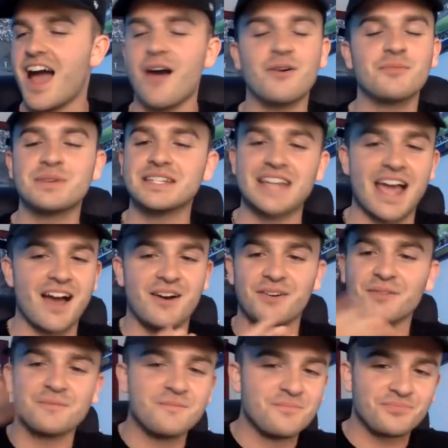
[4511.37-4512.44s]
I would be
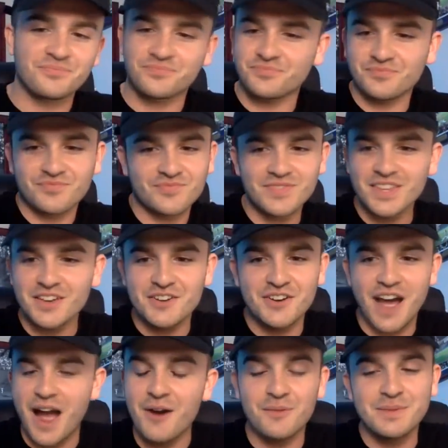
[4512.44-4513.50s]
down.
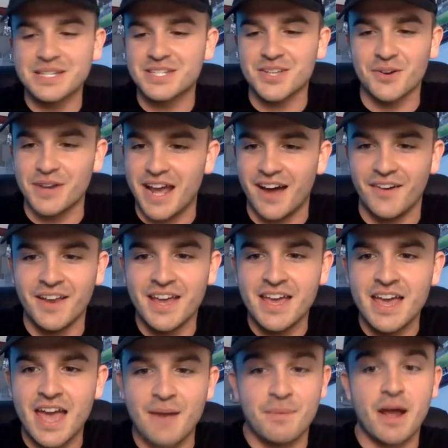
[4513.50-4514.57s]
I would be so down.
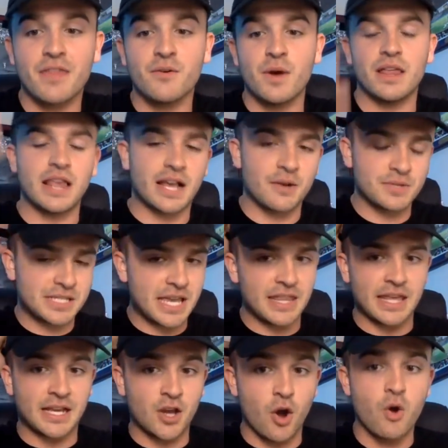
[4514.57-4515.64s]
And by the way, like I was saying,
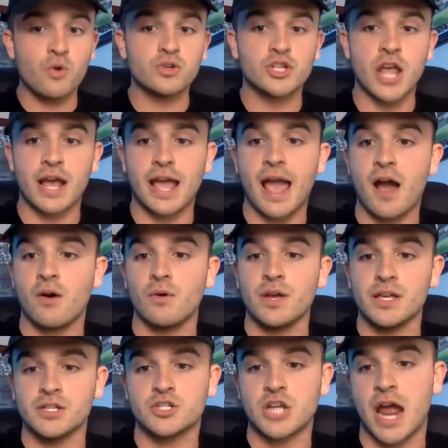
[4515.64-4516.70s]
like, go check out
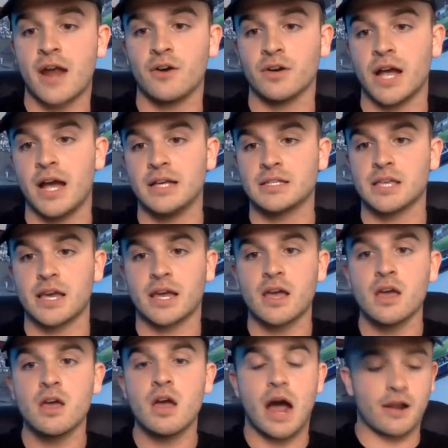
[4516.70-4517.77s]
his channel, guys. Like,
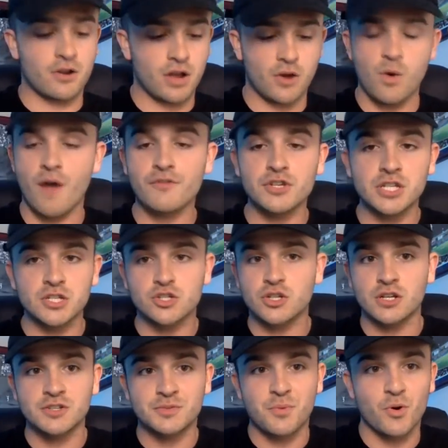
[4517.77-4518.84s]
whoever's
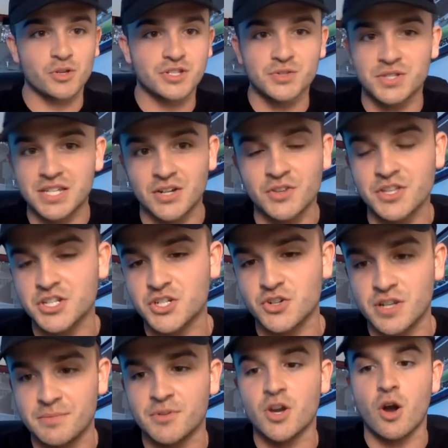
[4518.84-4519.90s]
interested in sports who's still in the
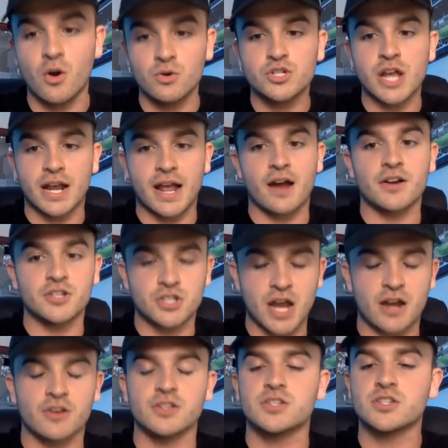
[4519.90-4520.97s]
stream, go check out his
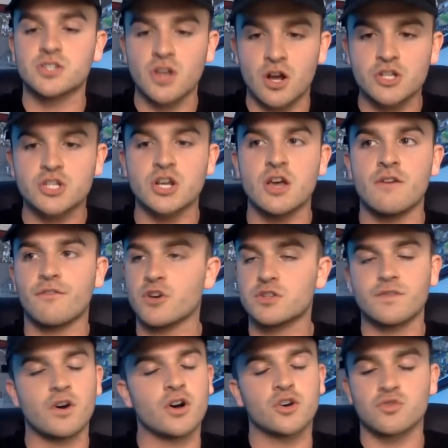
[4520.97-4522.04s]
channel. He's such, first
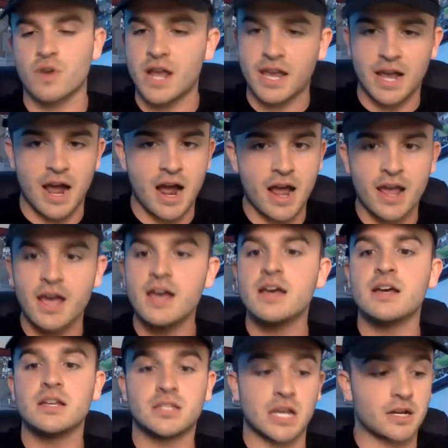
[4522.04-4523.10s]
of all, great guy.
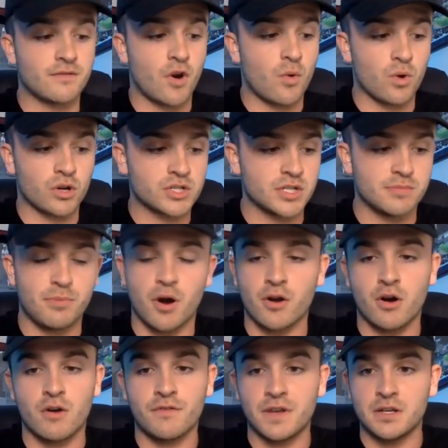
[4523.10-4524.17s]
Second of all, works his butt
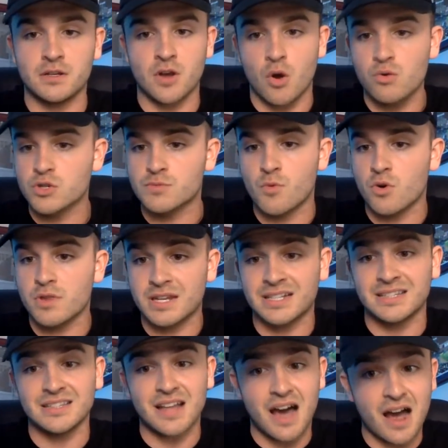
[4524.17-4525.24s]
off and knows more than
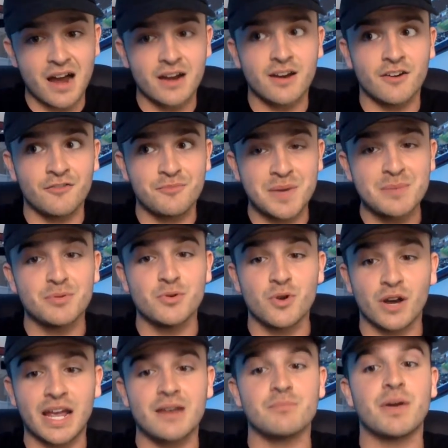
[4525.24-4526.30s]
a lot of people who
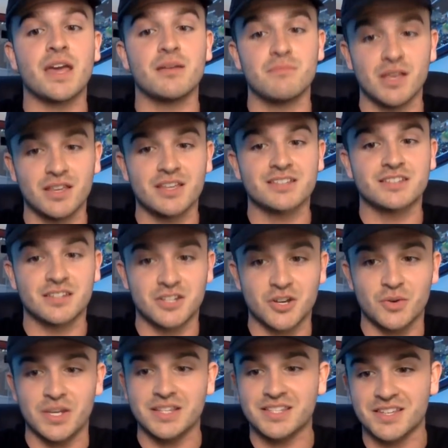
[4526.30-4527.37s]
are getting paid millions to
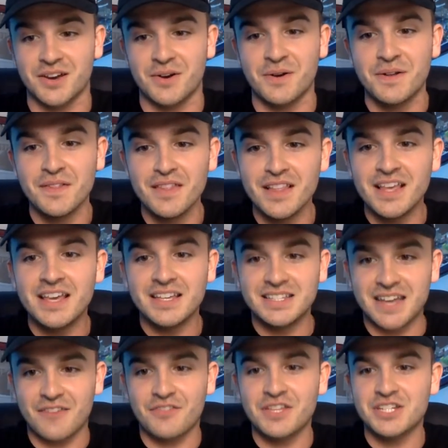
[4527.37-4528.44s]
do it. So
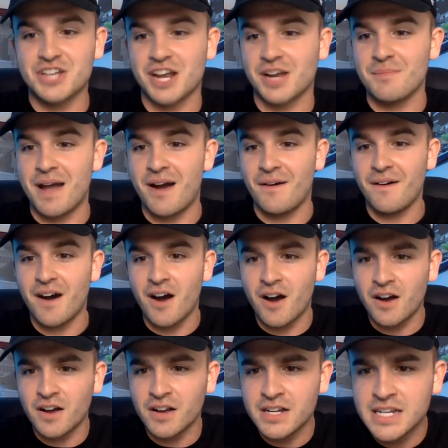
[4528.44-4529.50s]
definitely check him out.
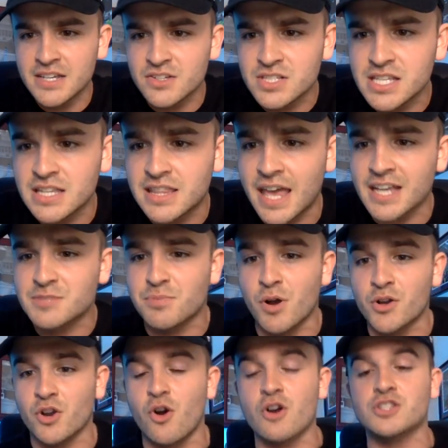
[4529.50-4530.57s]
Neil said, thanks, bro.
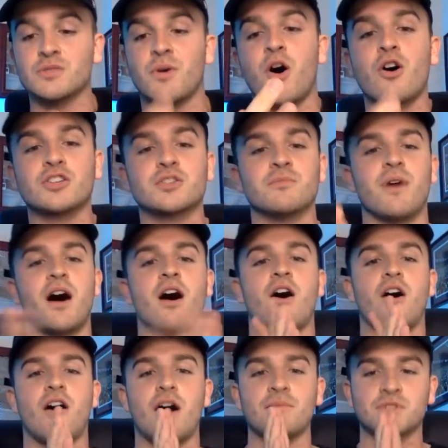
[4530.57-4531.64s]
You're awesome. Awesome.
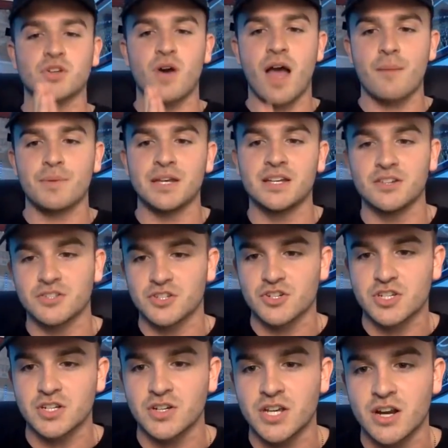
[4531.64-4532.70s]
Oh, I'm so happy, Niels, you're
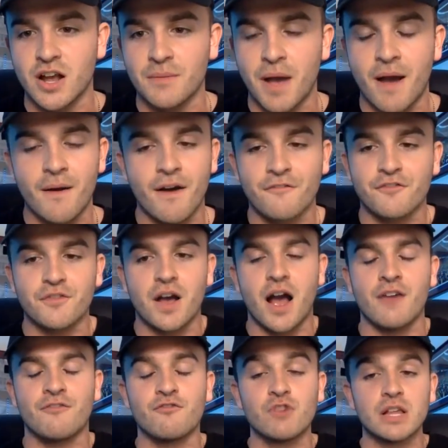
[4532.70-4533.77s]
still here.
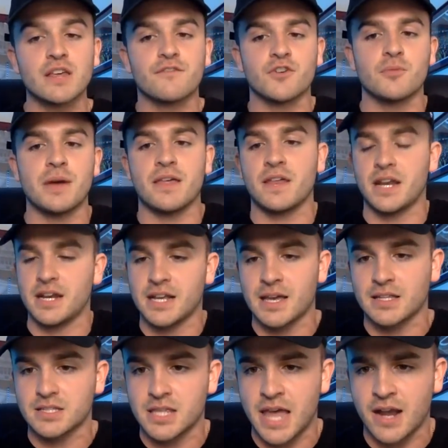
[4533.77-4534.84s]
I really feel bad that I didn't
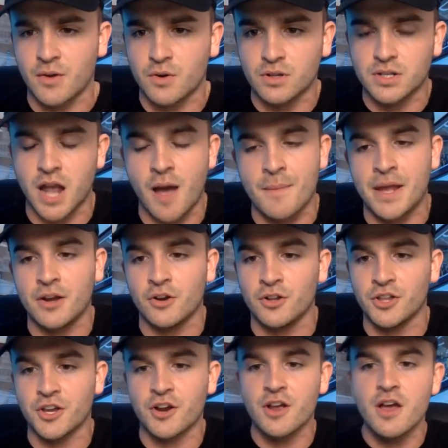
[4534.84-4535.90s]
get to that comment
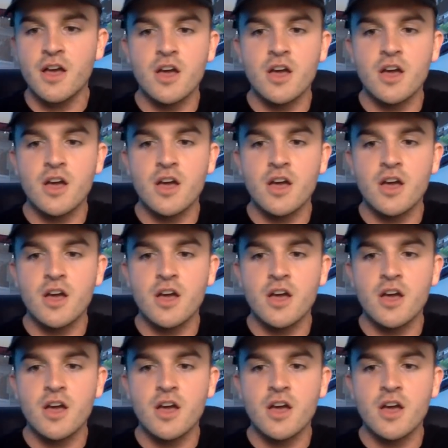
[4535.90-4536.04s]
earlier.